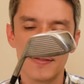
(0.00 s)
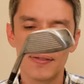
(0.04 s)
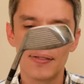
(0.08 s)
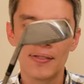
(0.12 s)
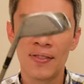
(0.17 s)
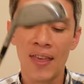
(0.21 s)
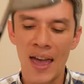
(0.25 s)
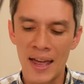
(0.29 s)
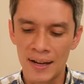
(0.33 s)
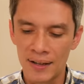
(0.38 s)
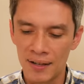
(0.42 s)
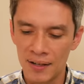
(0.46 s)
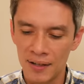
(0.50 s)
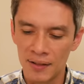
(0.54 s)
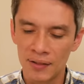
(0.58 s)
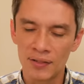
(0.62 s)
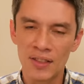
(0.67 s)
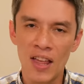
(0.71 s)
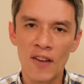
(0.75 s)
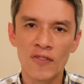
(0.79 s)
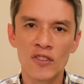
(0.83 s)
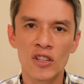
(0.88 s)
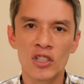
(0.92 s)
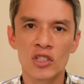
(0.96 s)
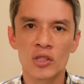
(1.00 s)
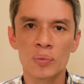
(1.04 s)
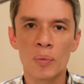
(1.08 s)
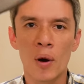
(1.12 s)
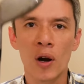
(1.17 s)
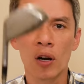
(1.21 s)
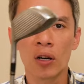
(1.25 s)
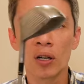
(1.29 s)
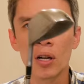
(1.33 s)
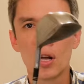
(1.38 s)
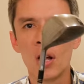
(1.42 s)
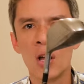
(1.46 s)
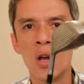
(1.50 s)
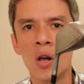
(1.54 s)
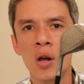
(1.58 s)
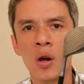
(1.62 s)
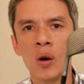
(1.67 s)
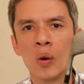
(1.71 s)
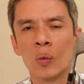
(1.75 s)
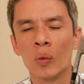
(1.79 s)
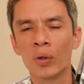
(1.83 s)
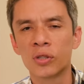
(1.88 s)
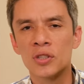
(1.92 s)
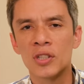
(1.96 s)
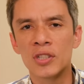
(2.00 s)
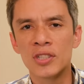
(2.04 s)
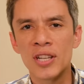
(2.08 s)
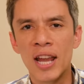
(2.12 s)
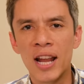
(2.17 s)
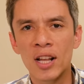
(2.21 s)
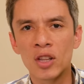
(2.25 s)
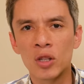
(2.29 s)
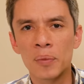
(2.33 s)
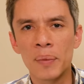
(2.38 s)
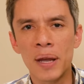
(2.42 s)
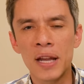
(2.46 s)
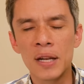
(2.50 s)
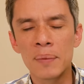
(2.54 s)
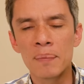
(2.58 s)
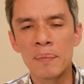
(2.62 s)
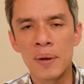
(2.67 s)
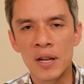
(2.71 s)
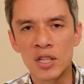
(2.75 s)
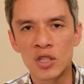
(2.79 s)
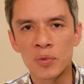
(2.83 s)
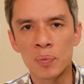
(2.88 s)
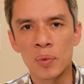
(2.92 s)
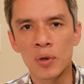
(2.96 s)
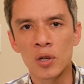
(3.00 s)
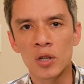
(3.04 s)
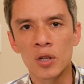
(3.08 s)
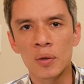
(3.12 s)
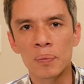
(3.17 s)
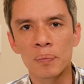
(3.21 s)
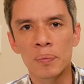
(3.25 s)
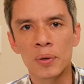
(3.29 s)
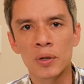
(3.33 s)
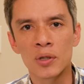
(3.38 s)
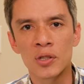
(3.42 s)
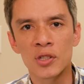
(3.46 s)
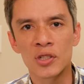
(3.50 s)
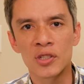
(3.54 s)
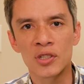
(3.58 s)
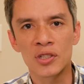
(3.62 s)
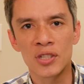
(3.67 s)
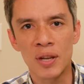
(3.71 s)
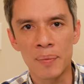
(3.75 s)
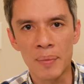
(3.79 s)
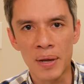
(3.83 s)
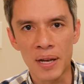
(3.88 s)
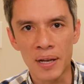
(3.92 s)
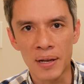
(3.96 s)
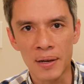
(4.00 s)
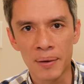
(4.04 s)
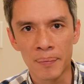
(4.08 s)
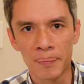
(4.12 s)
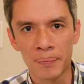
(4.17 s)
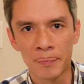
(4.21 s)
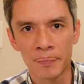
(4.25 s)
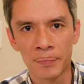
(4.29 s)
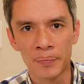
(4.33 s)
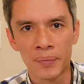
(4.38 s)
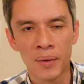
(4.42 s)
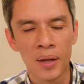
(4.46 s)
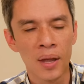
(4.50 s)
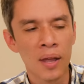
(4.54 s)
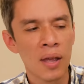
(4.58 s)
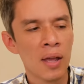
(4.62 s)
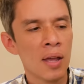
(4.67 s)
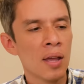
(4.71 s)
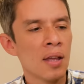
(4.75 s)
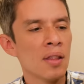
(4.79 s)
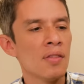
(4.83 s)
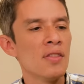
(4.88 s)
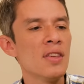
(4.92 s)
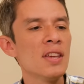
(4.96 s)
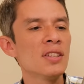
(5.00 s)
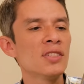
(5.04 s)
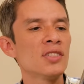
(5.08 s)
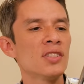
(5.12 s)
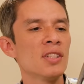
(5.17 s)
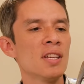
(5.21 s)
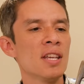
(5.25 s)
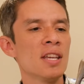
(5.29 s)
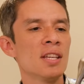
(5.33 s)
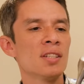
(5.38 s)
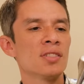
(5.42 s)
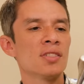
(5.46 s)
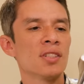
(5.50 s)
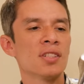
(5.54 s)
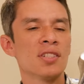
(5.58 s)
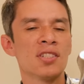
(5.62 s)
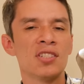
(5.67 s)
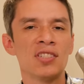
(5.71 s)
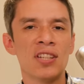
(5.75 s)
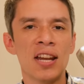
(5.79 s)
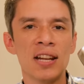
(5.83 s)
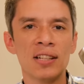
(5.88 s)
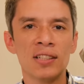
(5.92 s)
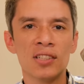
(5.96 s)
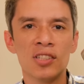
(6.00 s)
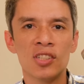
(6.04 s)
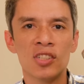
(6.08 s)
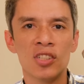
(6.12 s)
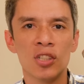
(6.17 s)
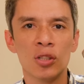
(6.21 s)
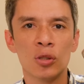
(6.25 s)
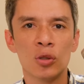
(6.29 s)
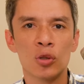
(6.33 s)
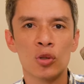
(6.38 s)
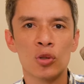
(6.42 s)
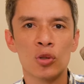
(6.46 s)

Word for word: that left its mark was the TaylorMade Pittsburgh Persimmon. This is a stainless steel